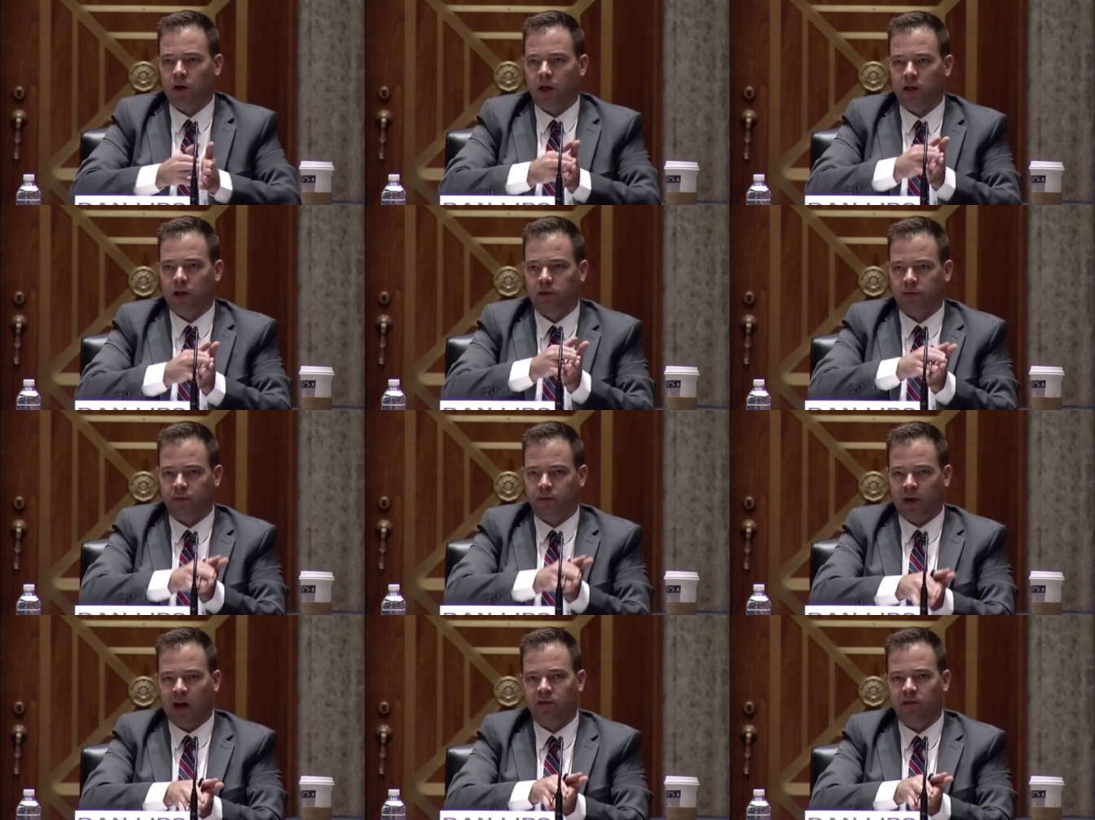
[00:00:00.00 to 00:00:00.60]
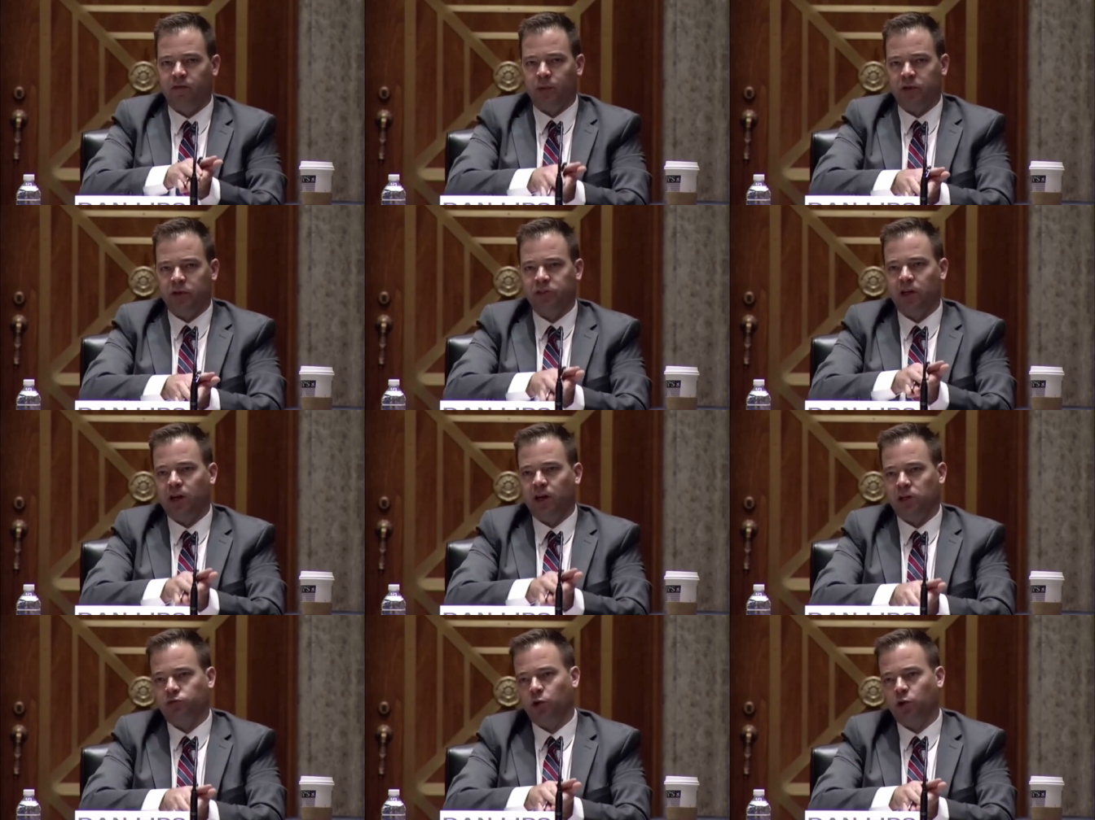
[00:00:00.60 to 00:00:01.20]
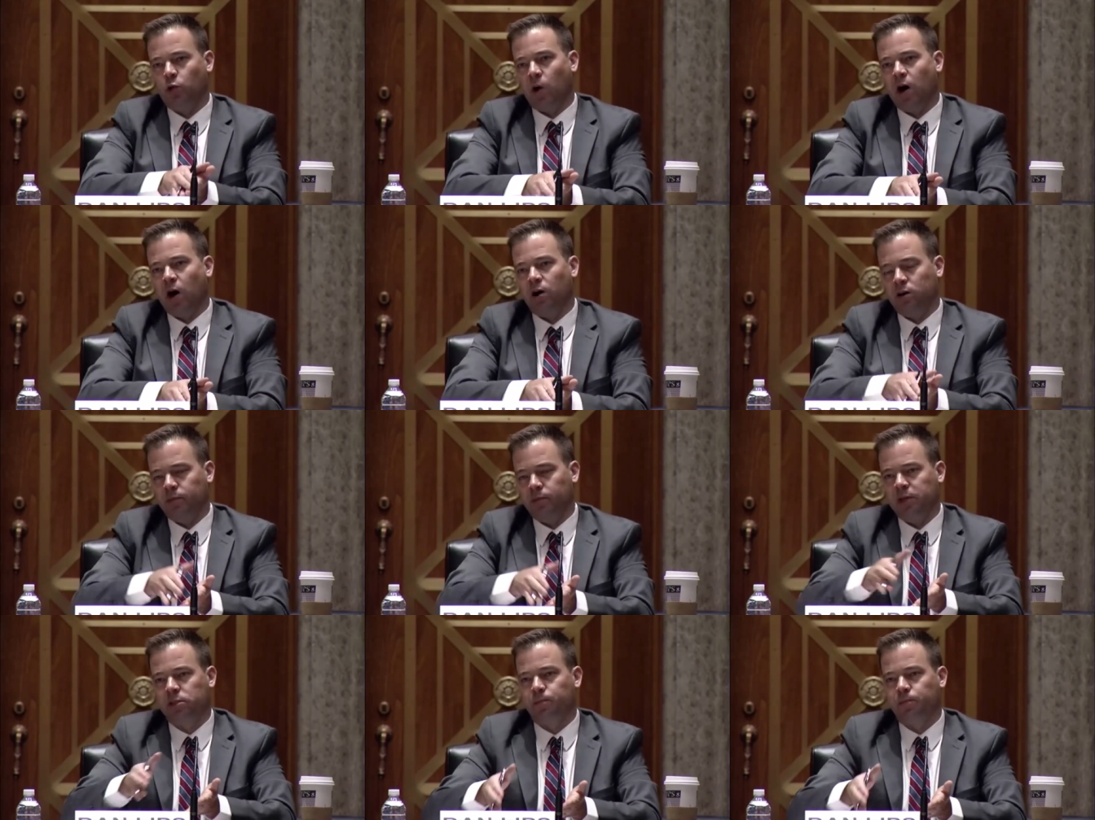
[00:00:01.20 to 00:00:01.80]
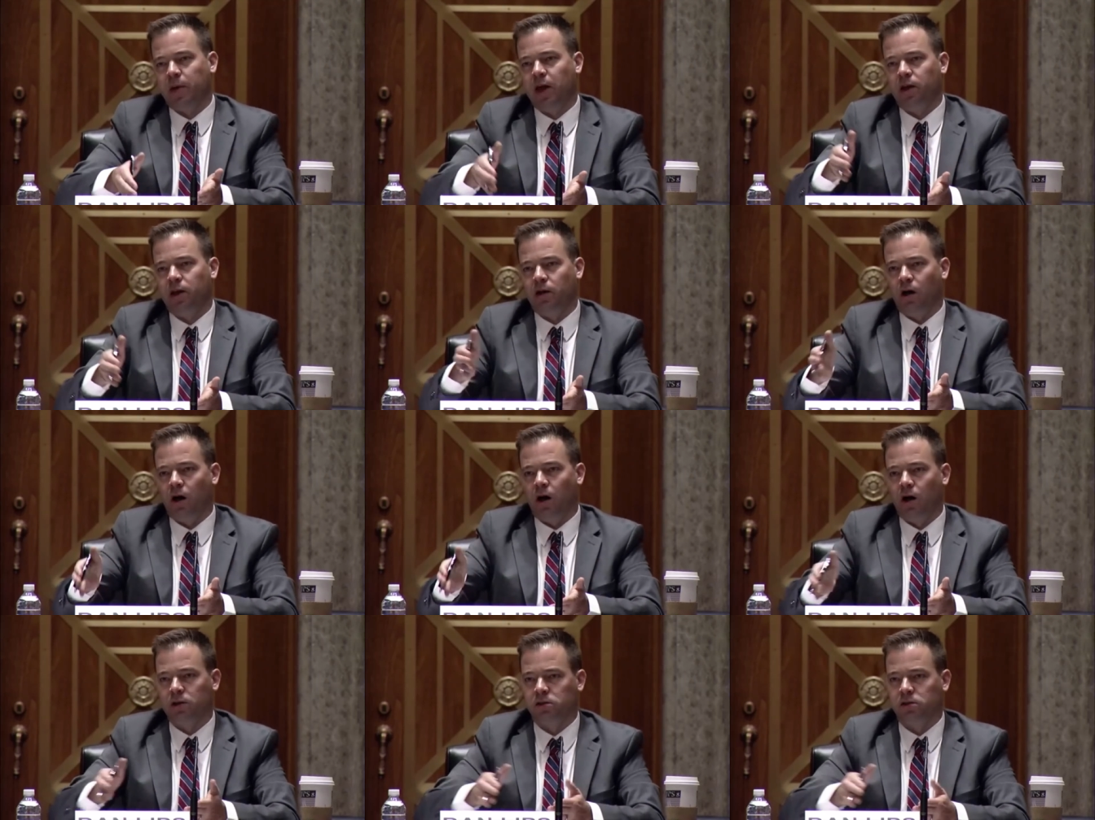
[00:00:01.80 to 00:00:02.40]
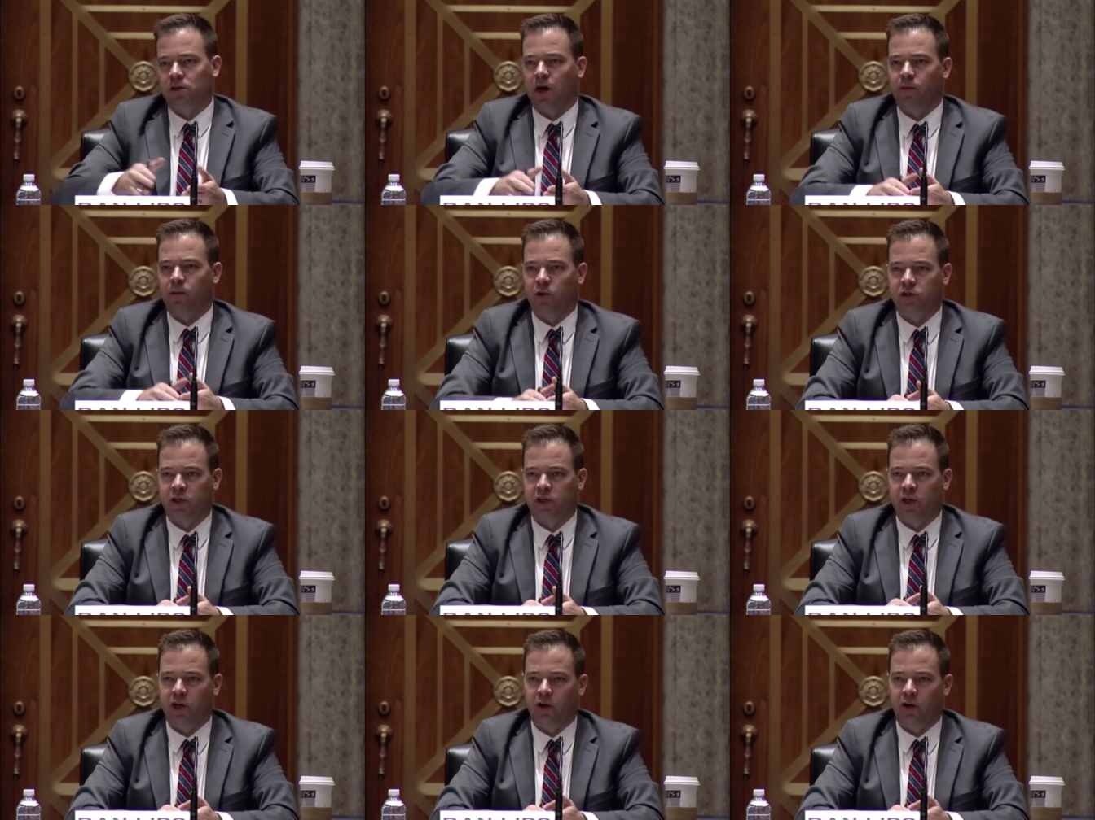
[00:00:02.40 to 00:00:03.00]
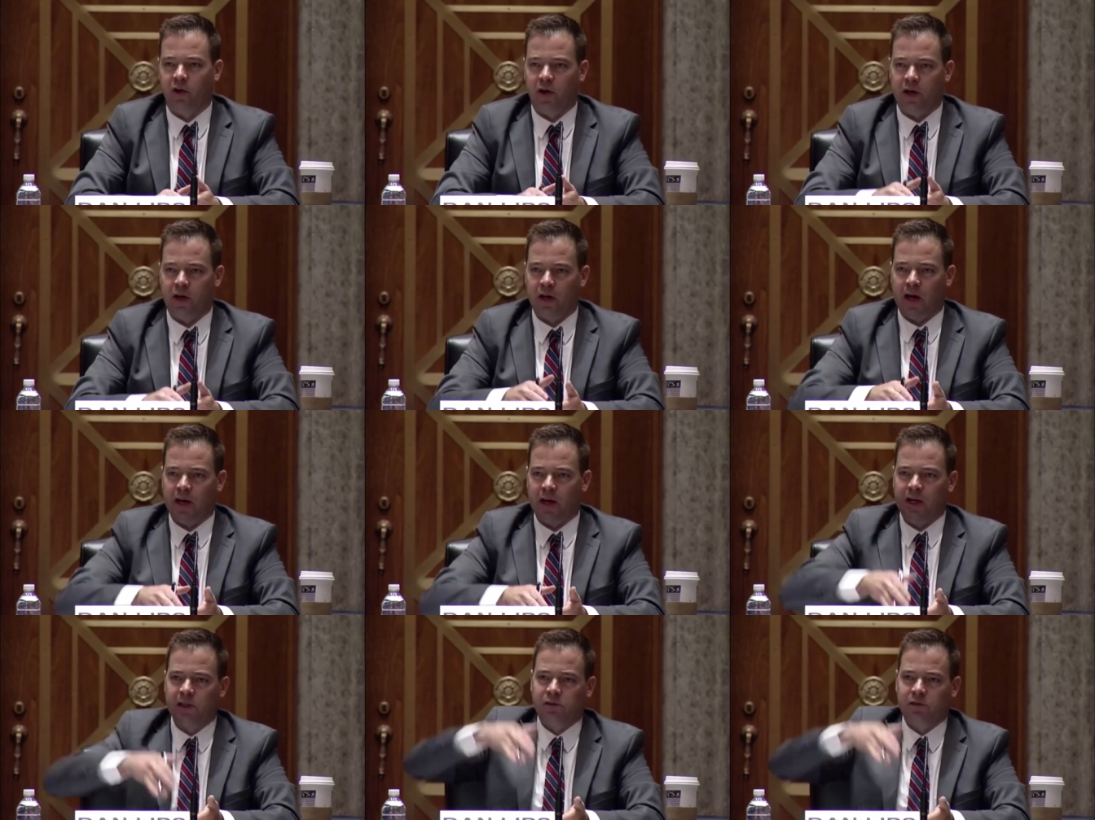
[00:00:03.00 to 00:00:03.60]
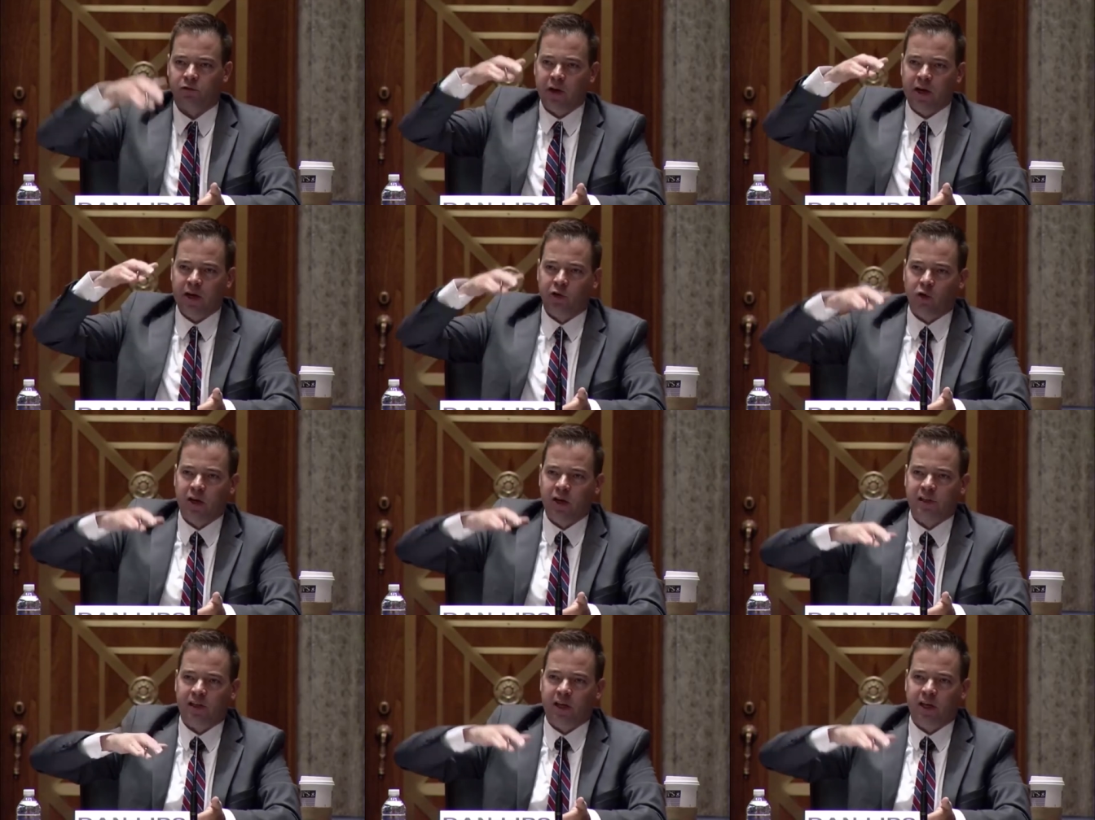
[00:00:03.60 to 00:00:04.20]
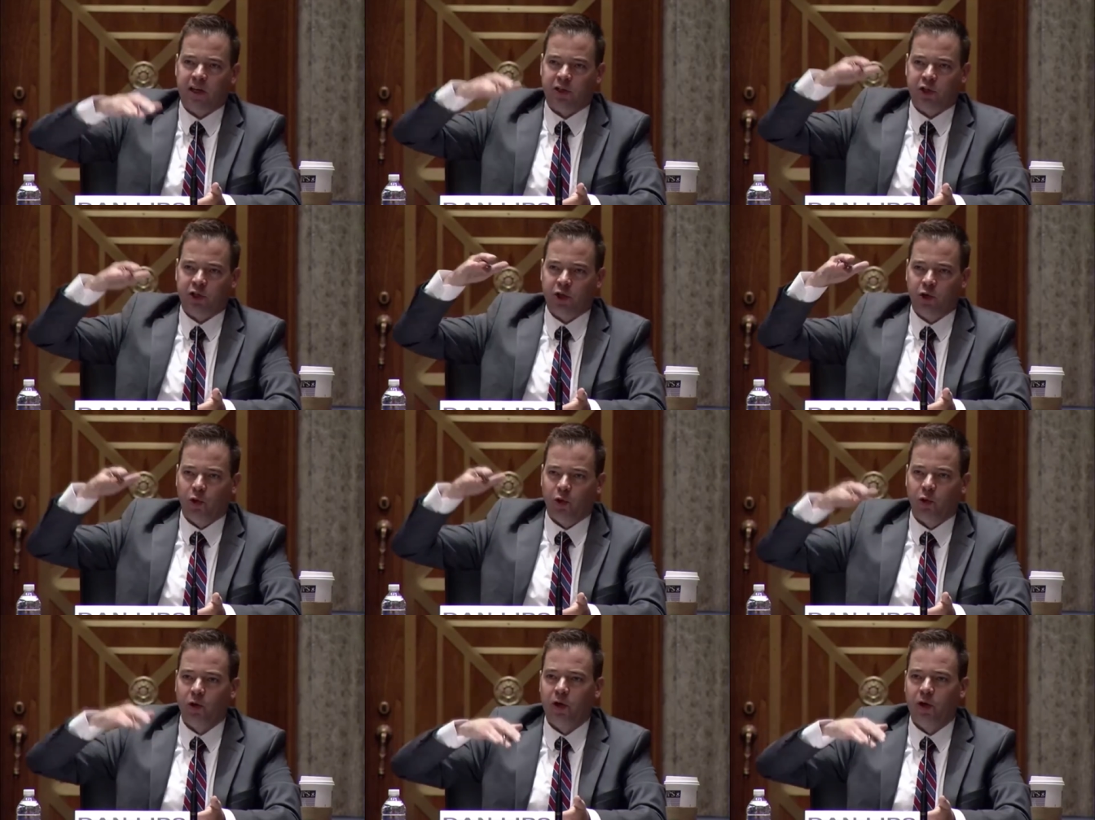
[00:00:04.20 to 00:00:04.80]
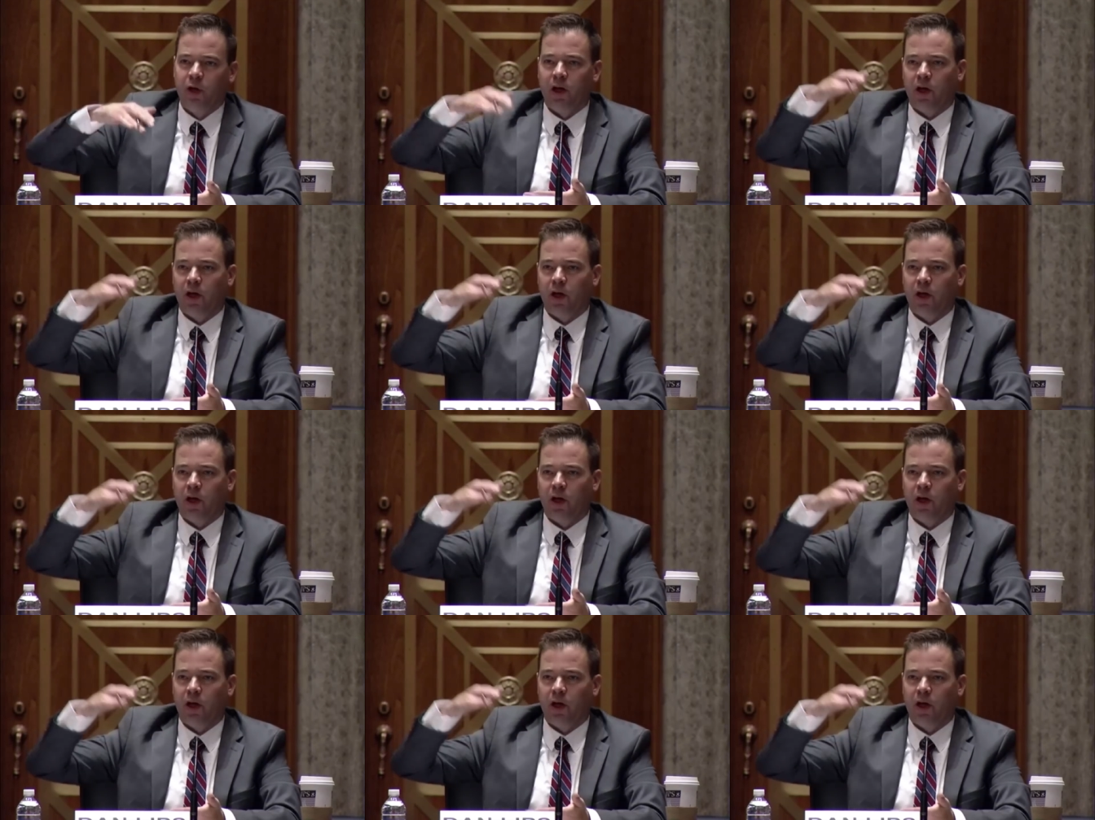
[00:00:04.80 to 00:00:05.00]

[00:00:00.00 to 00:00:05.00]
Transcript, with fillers: it's 5% is required to be spent on cybersecurity, and he's increasing it to